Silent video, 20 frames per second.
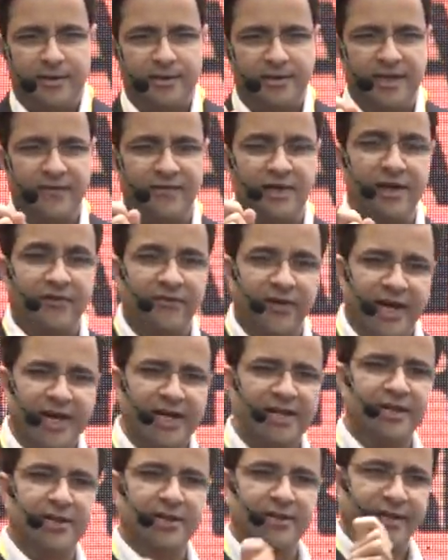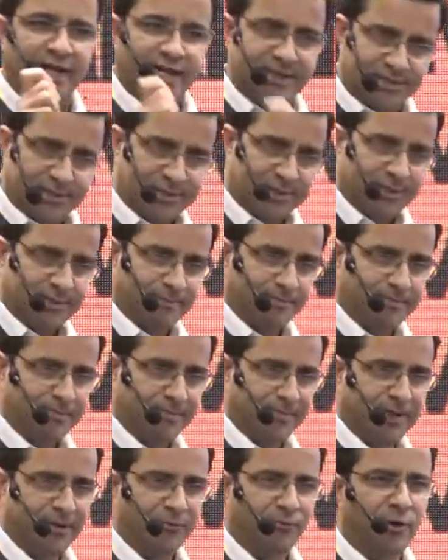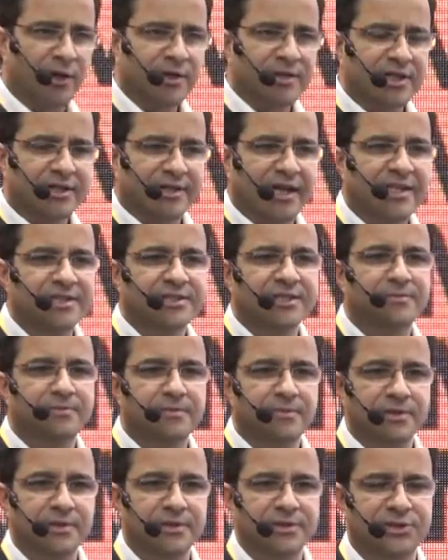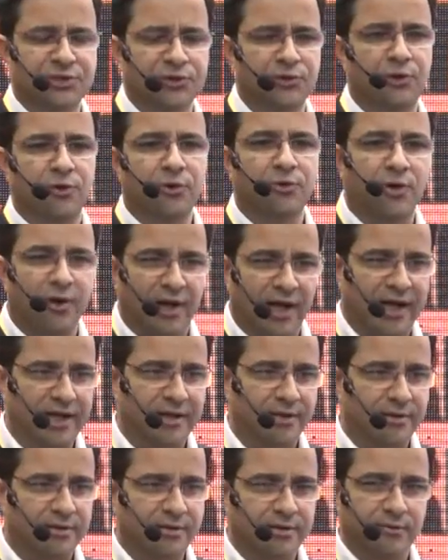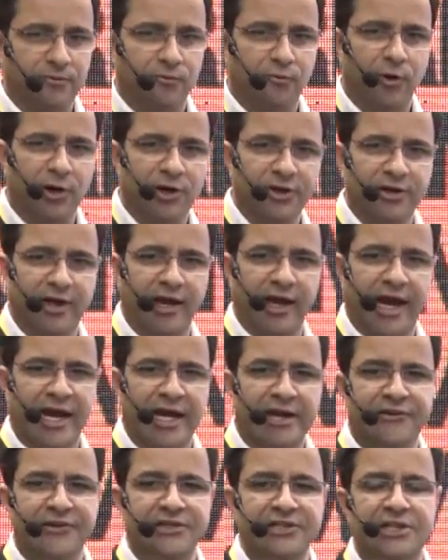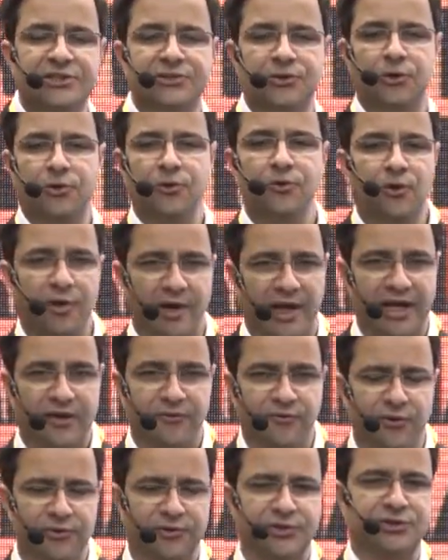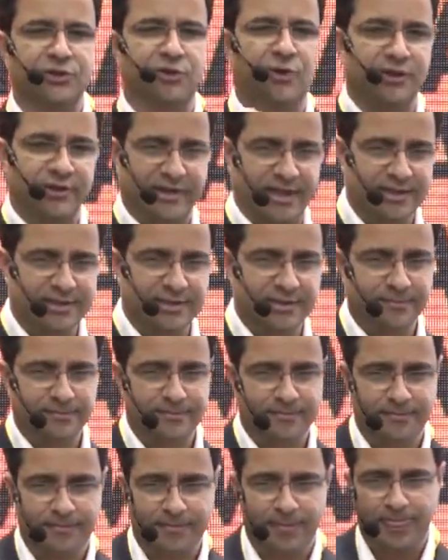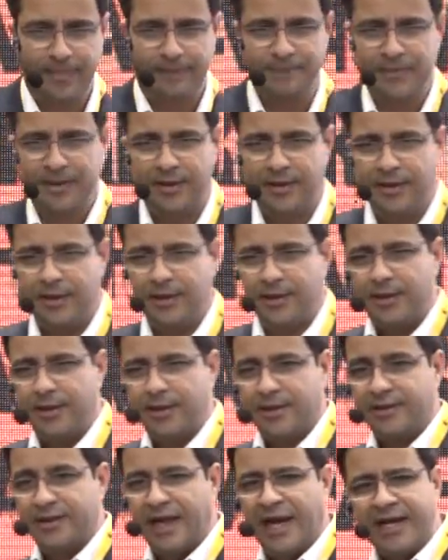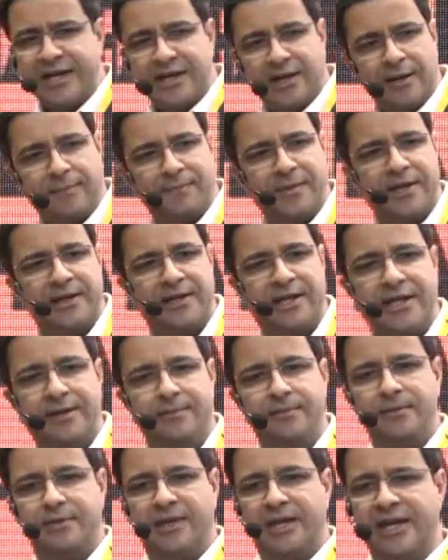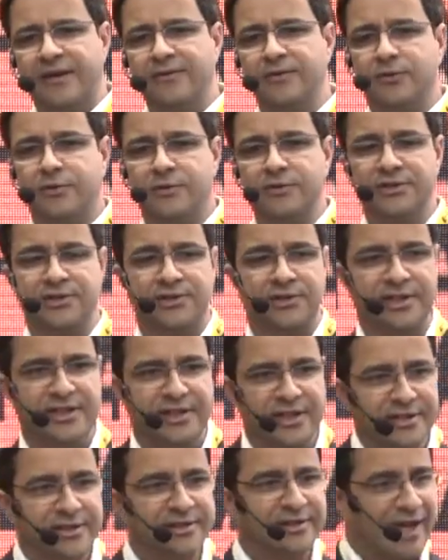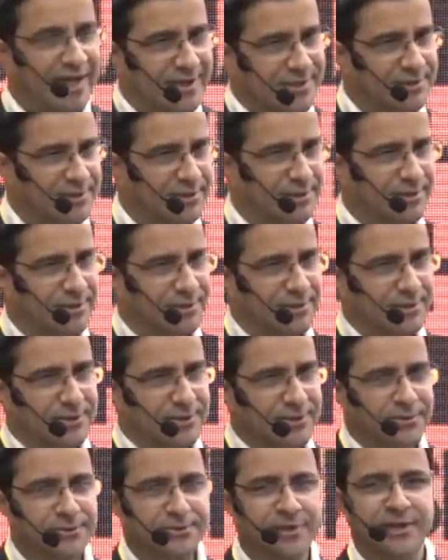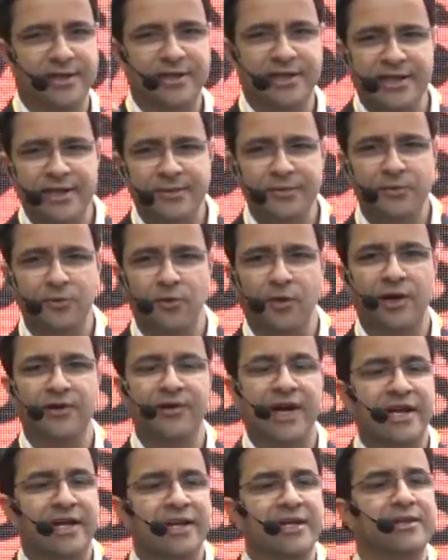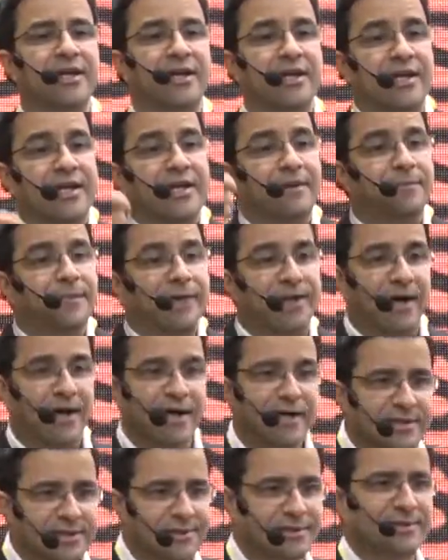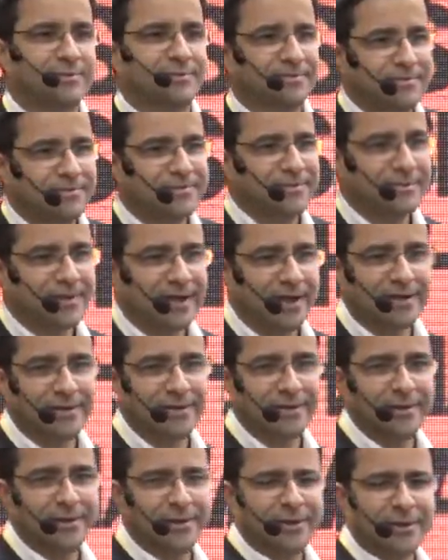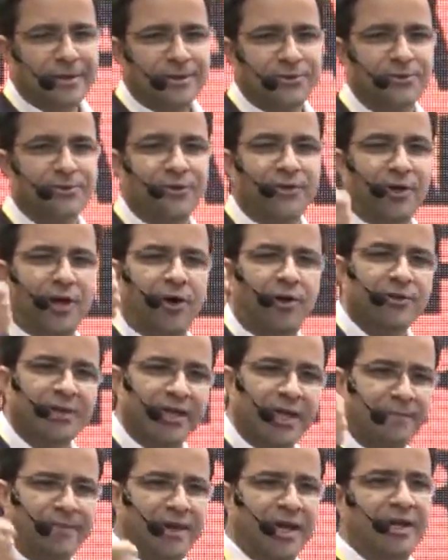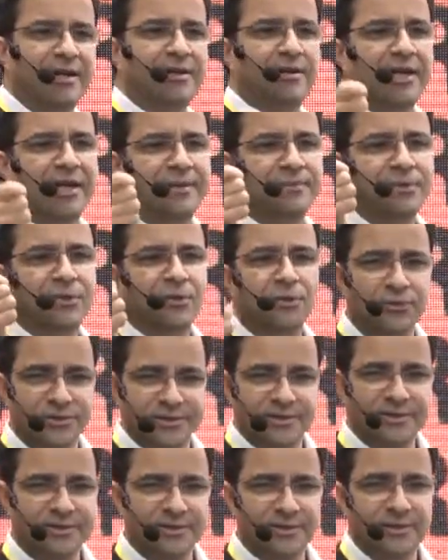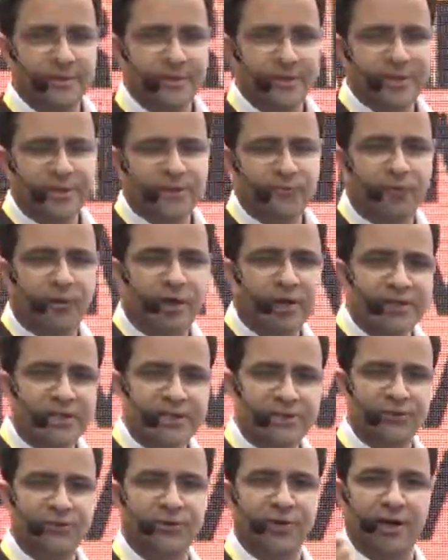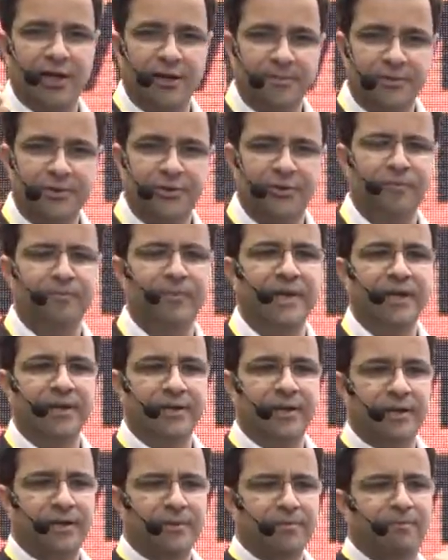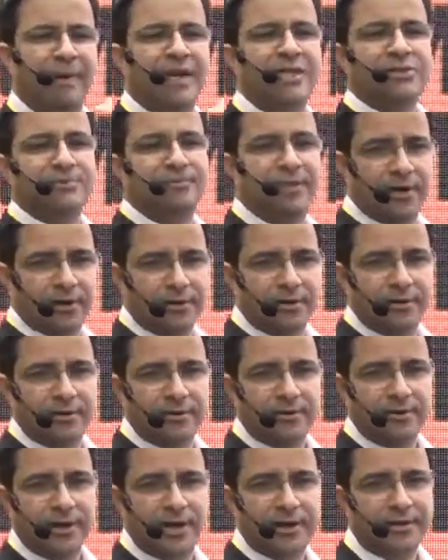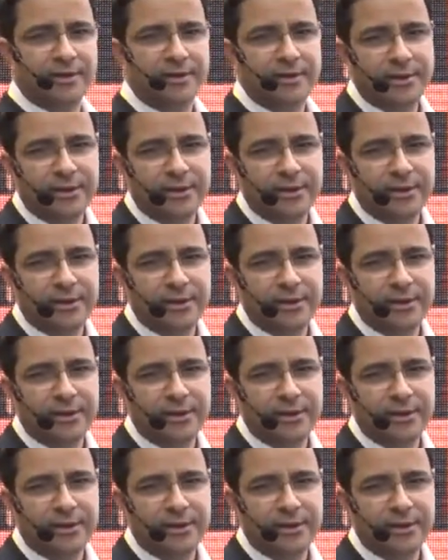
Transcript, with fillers: They will write the test, that what the test should look like, what the end result should look like for those contracts. That development team gave those written tests to the team who are writing the APIs, right? So now the API team knows what they should develop to meet the benchmark, right?